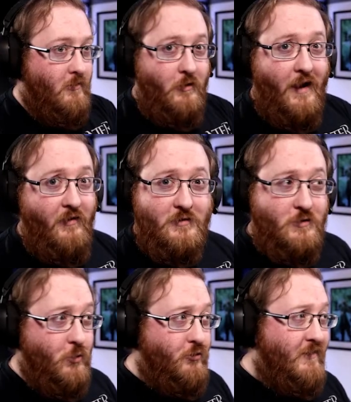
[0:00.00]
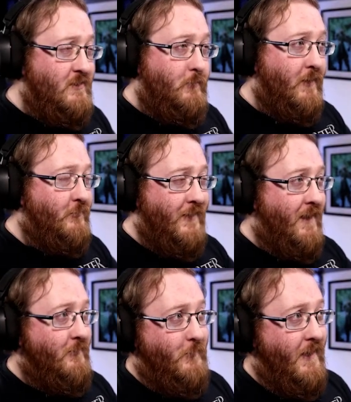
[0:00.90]
Oh yeah, there's no reason to be
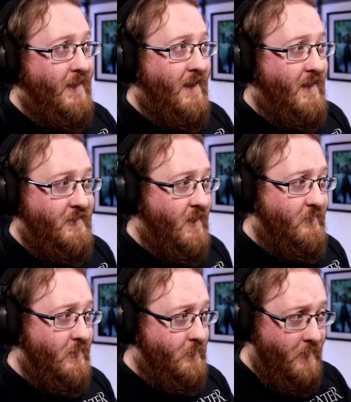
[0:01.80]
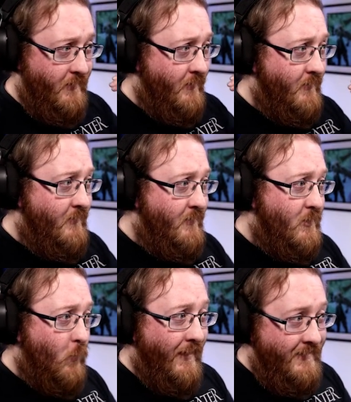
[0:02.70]
upset by getting Handanovic. I mean,
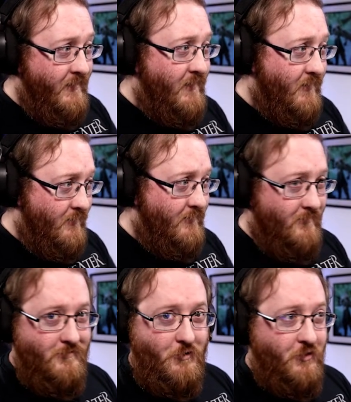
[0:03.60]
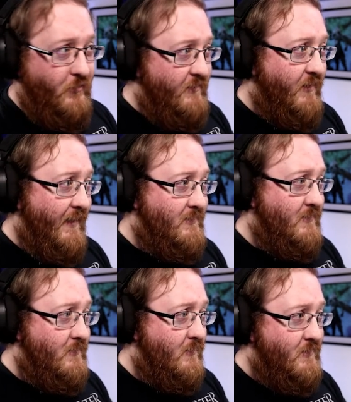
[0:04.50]
20 on the
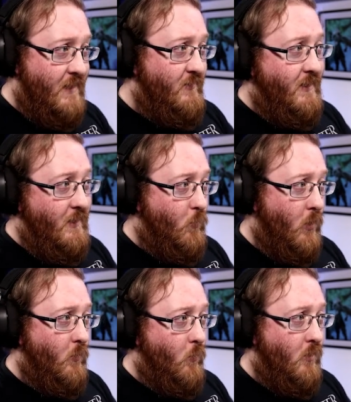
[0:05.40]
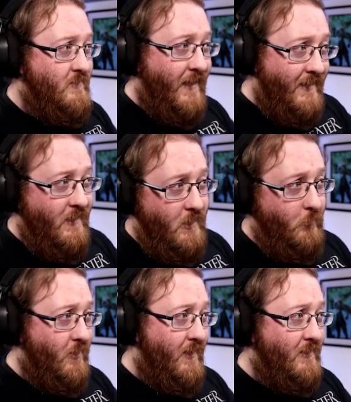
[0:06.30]
reflexes, 17 one-on-ones, 18
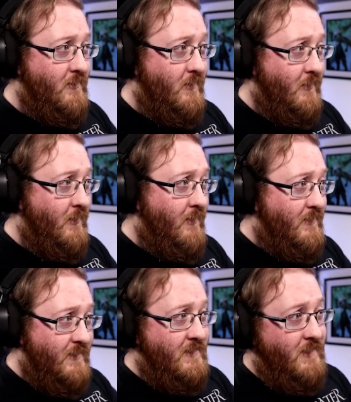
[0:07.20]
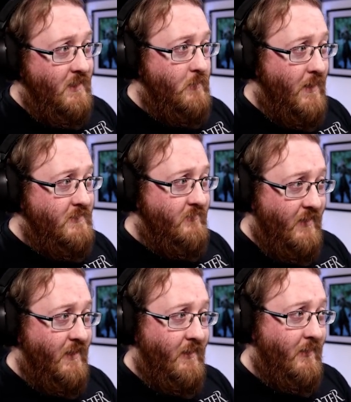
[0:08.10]
communication, 16 command of
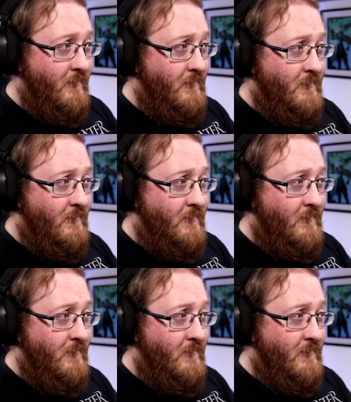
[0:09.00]
area.